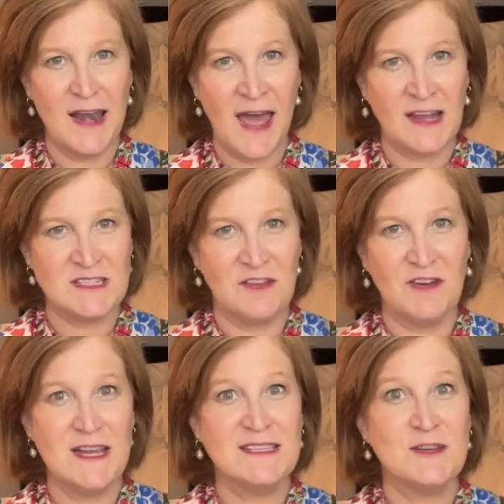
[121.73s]

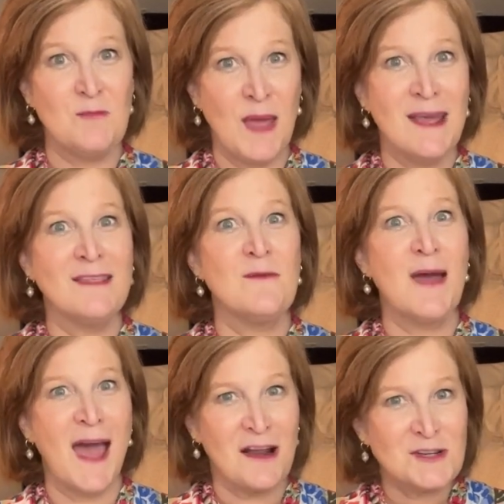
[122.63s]
activities to make them
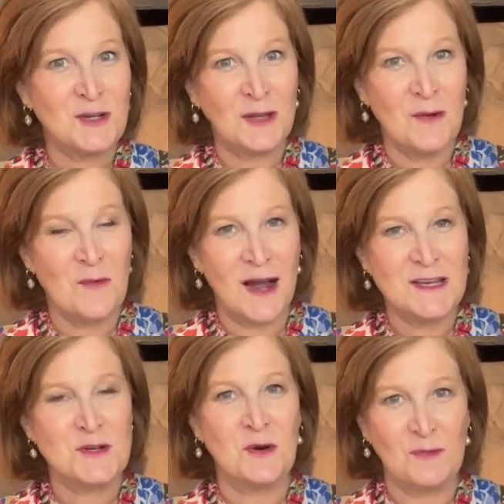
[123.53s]
actually want
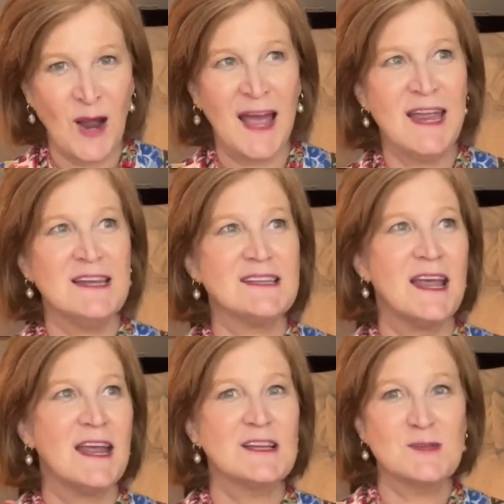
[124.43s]
to write
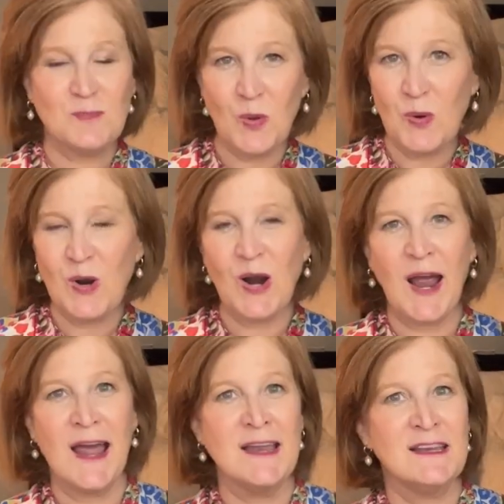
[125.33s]
and explore,
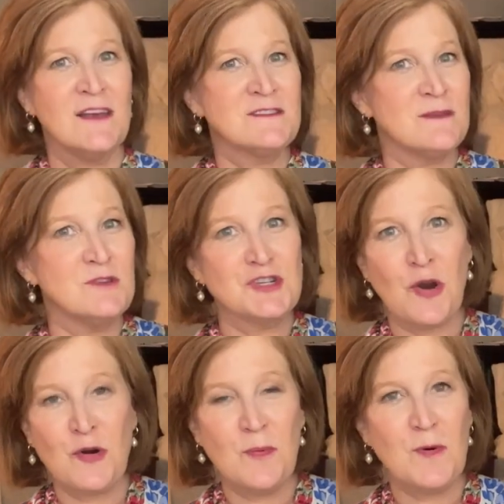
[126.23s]
and give some
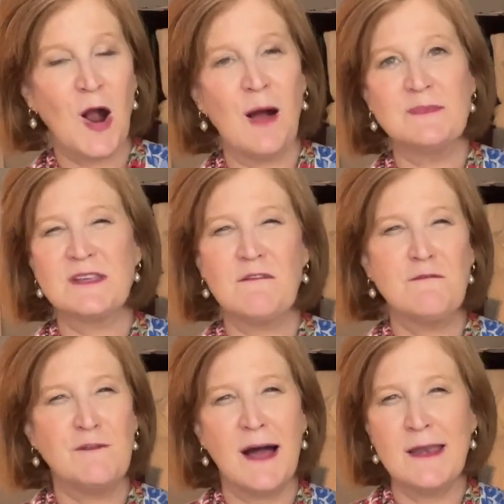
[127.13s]
journal prompts and
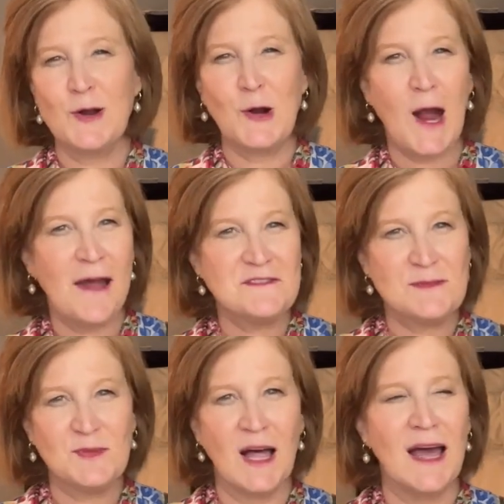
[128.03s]
fun craft
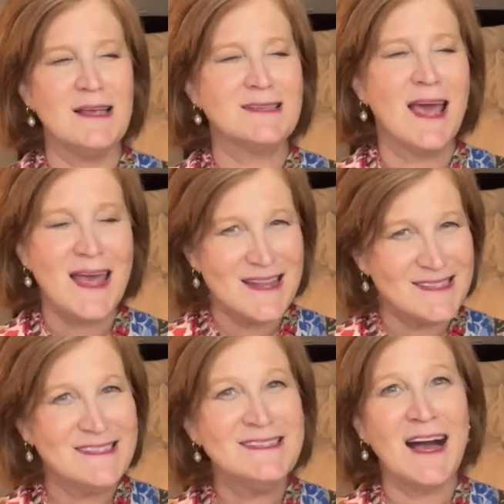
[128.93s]
supplies.
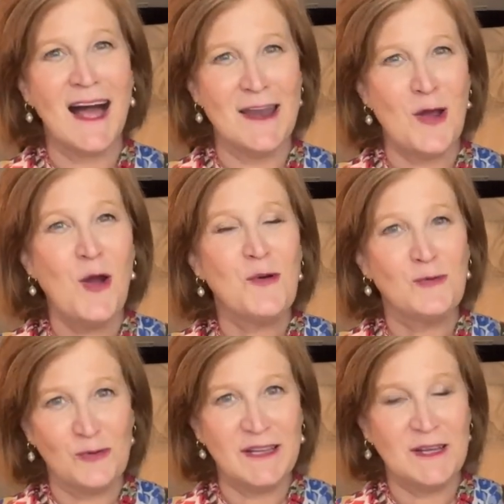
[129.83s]
It's done
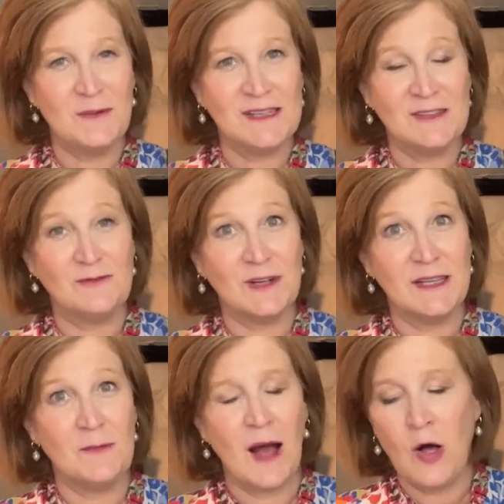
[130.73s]
really well,
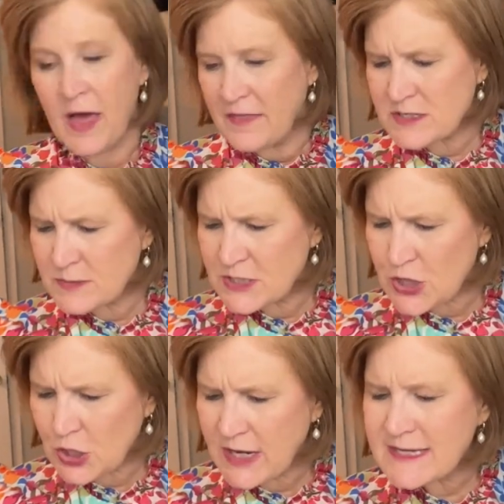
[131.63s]
really well. This one's
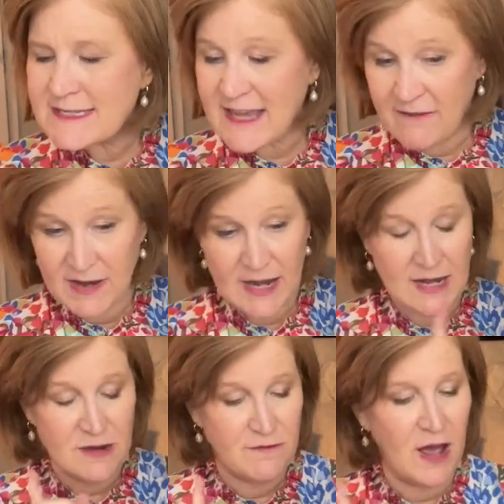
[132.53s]

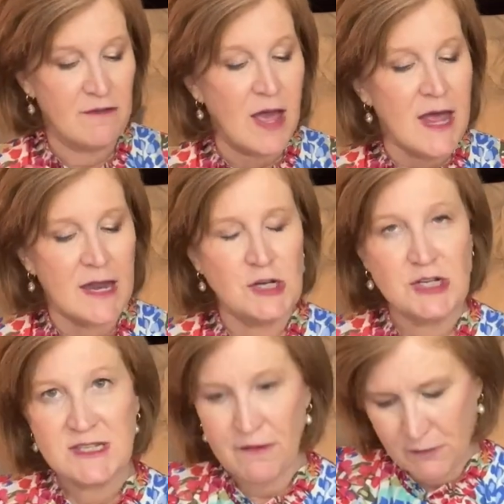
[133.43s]
$37.95. Now,
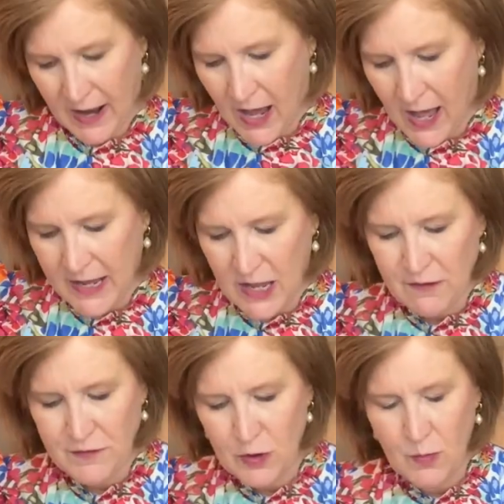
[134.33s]
just FYI,
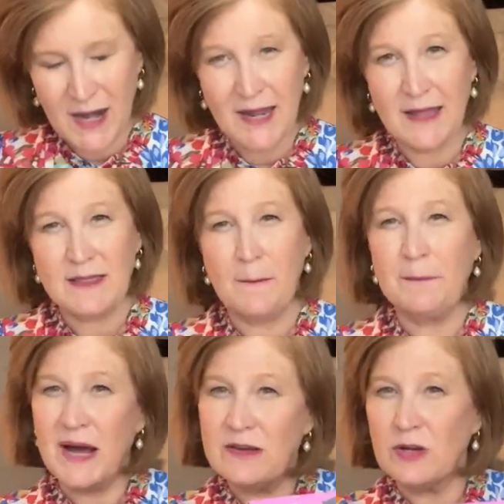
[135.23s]
if you want to get the
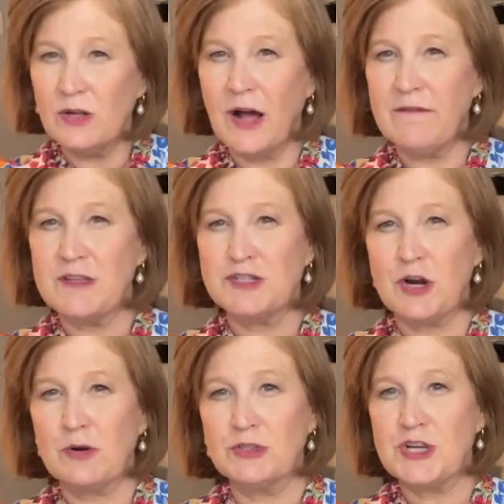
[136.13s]
bundle of the
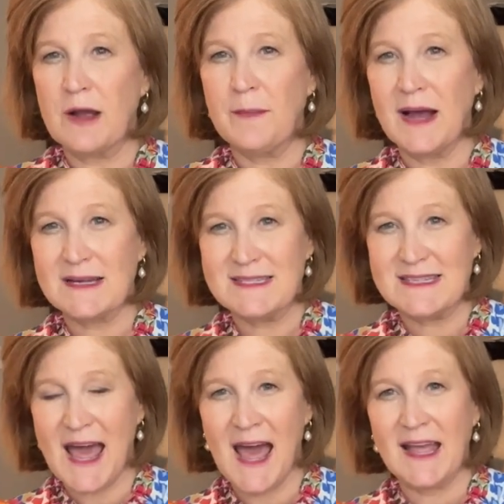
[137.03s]
Journal Junk Box
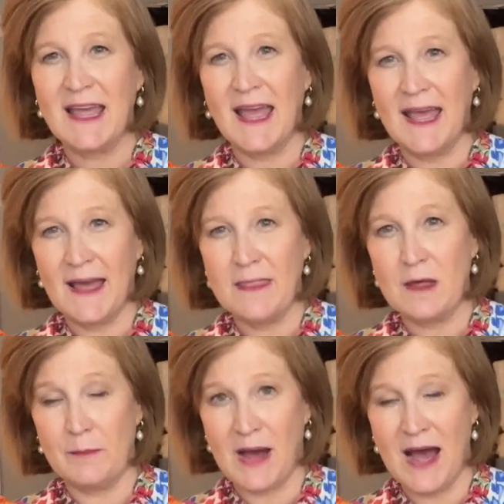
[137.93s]
Sak and
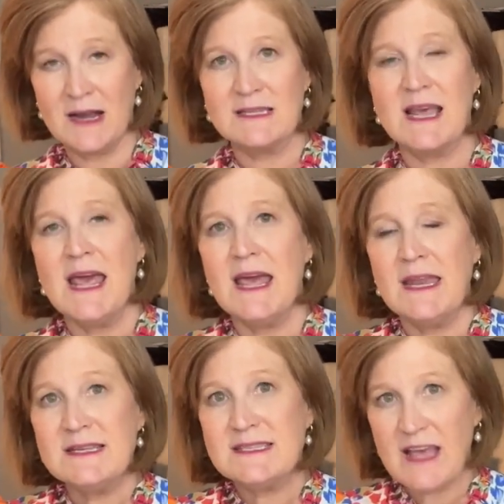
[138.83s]
the box, it
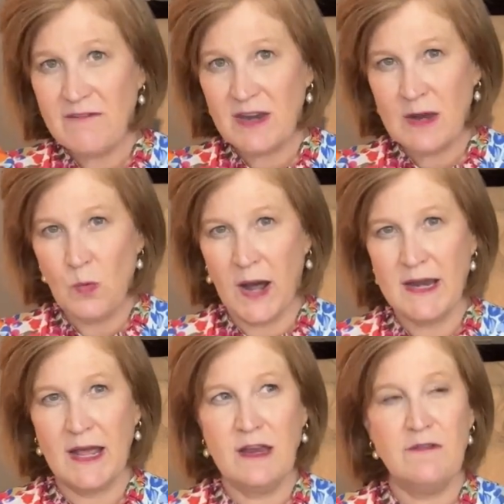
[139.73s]
is
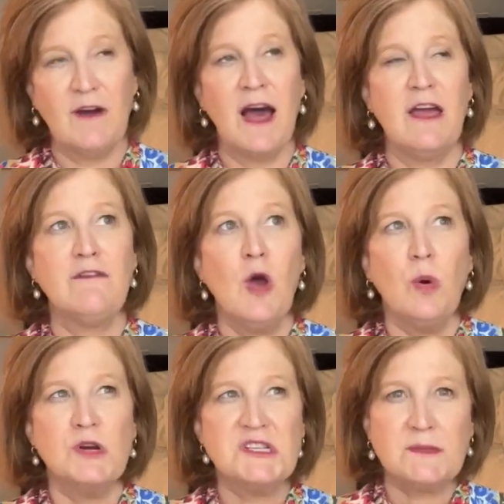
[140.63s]
$71.95,
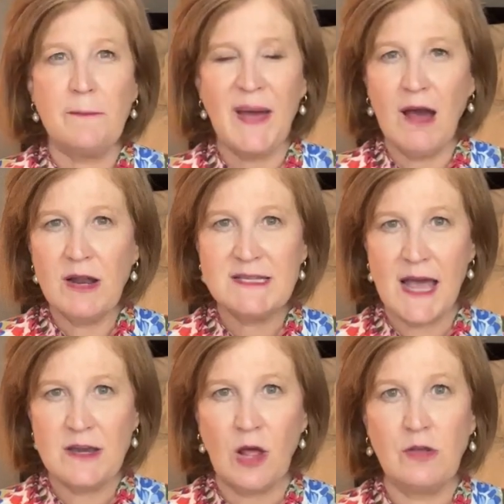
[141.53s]
which is about a
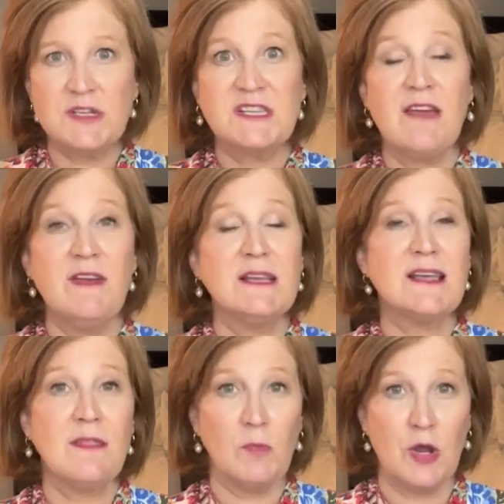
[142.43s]
$10 savings.
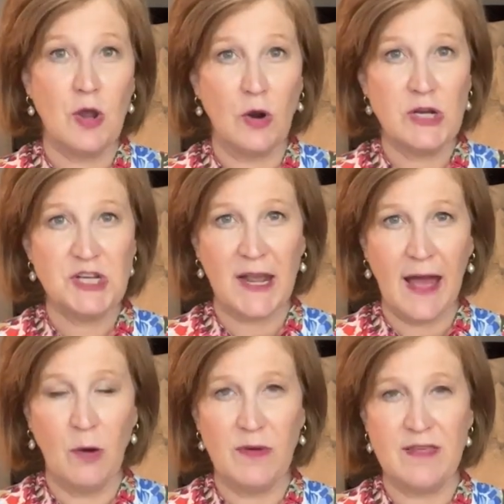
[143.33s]
And then when you go to check
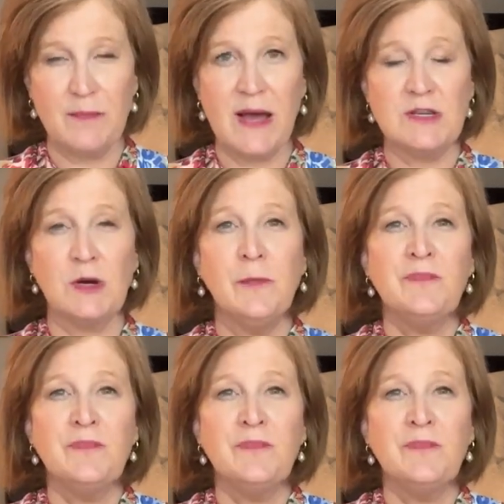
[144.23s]
out with the bundle,